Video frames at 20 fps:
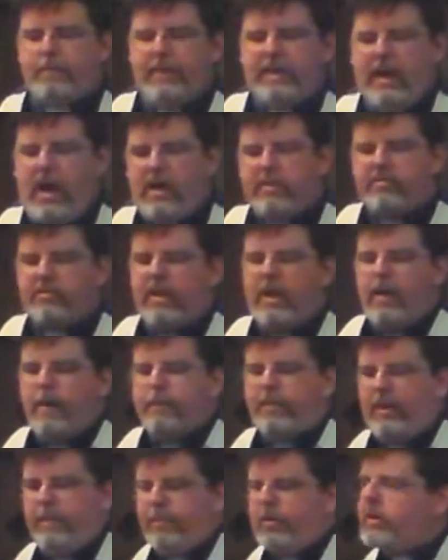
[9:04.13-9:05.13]
up. Because
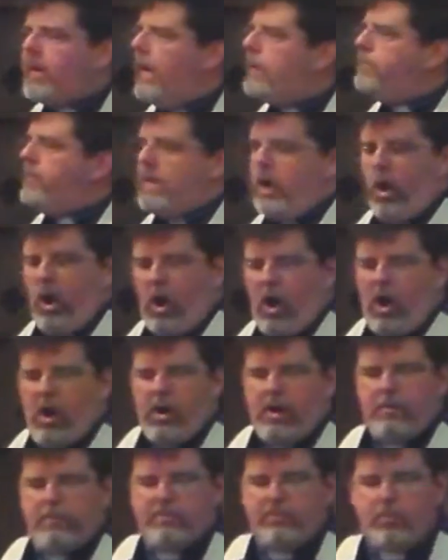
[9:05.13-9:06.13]
people can be
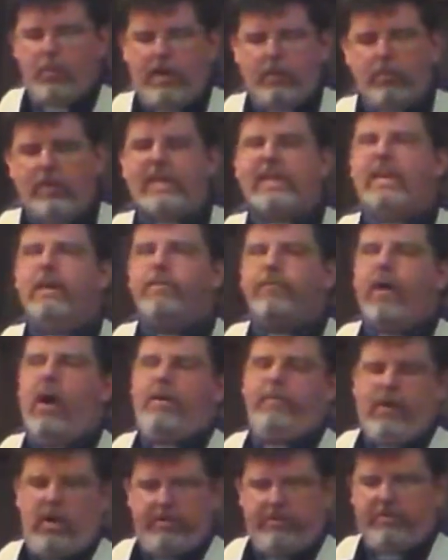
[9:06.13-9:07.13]
harmed when we give
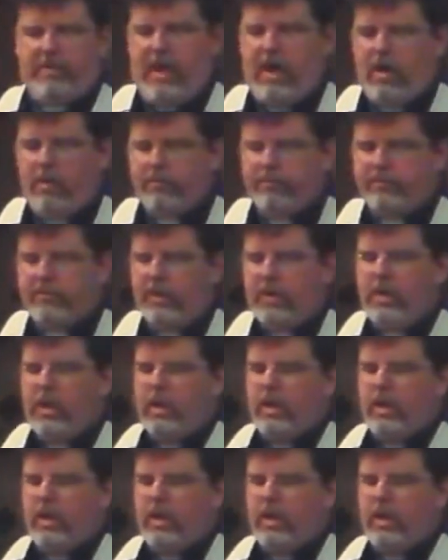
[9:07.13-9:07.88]
of ourselves